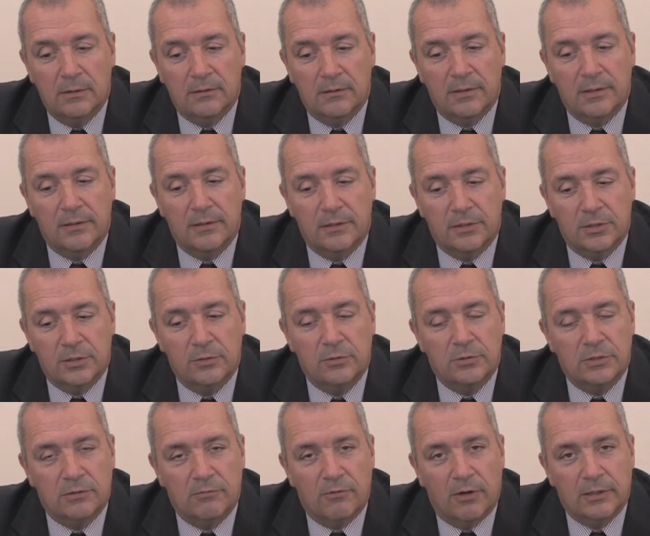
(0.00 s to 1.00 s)
then the
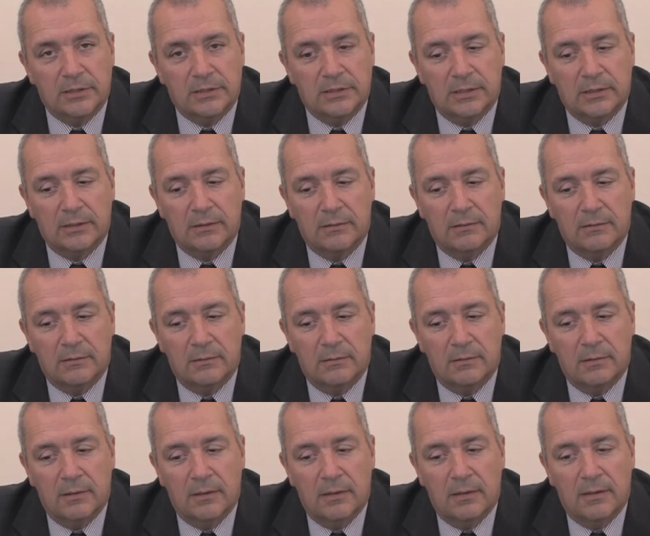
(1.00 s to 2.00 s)
duty rating,
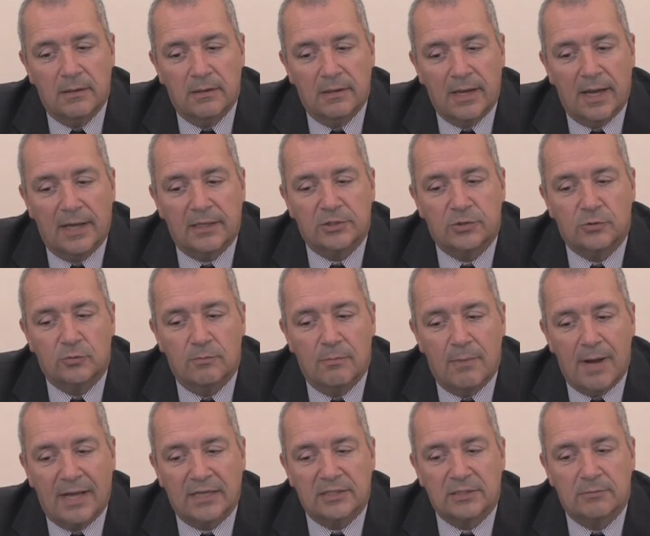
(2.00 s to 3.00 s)
the actual
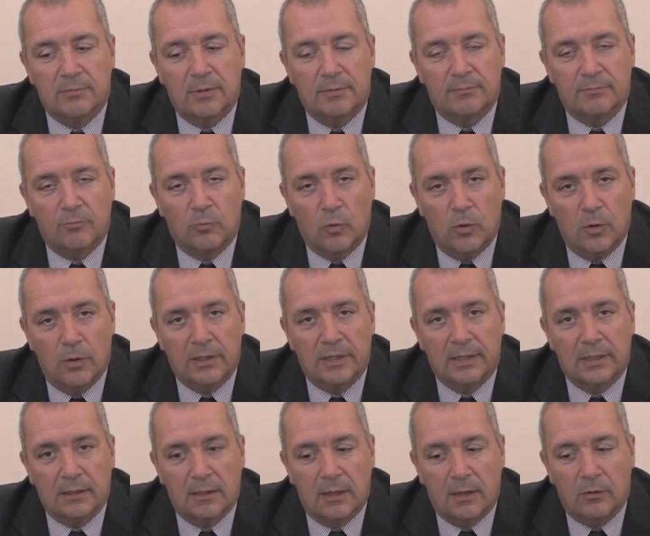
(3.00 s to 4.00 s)
maximum working
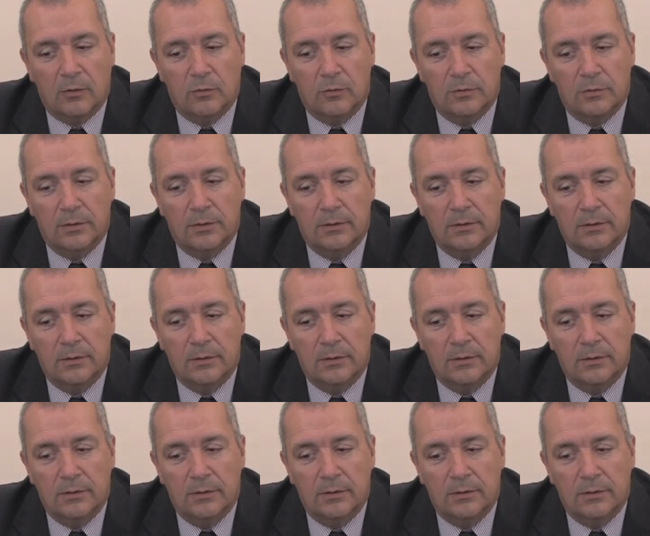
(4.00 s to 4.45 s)
load,